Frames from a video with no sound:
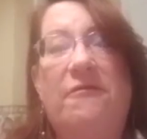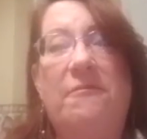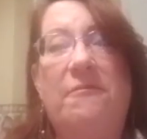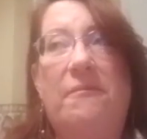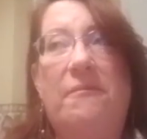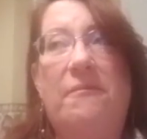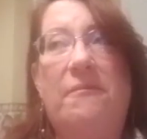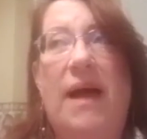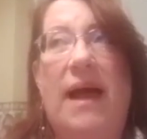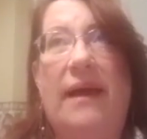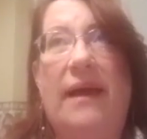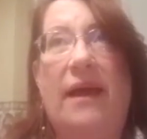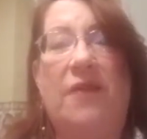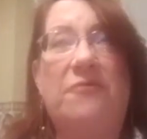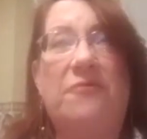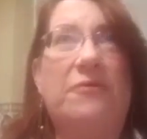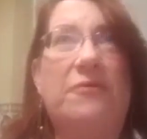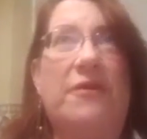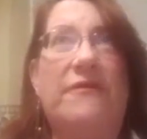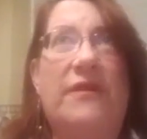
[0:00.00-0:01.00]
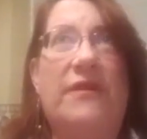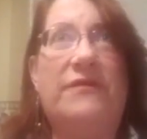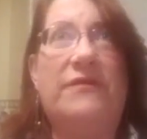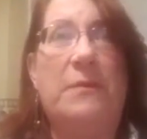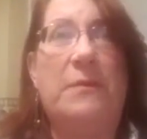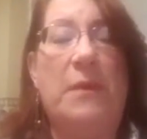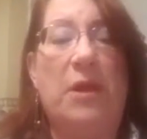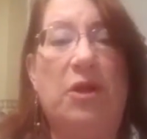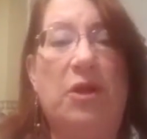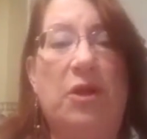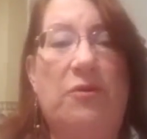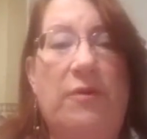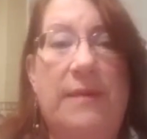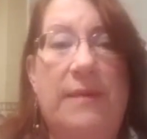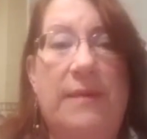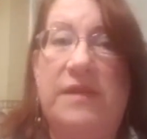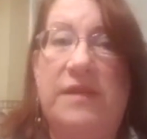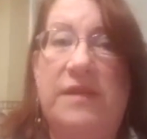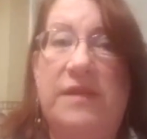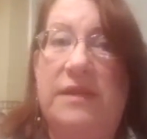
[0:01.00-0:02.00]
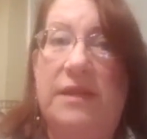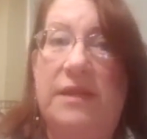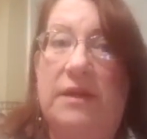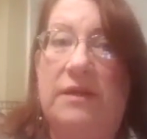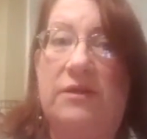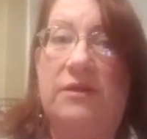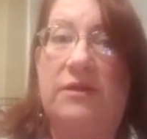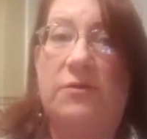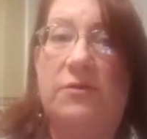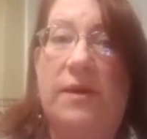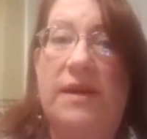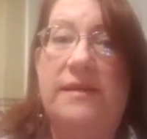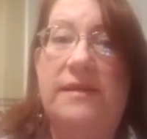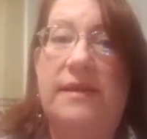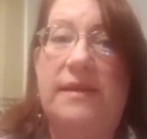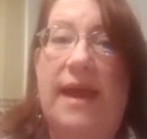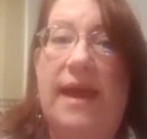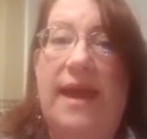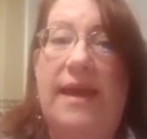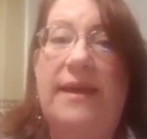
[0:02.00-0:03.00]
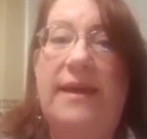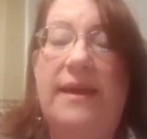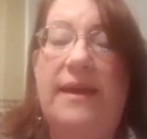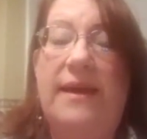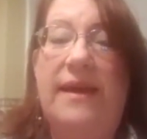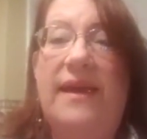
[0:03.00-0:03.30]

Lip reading: my 150 milligrams of Lyrica twice a day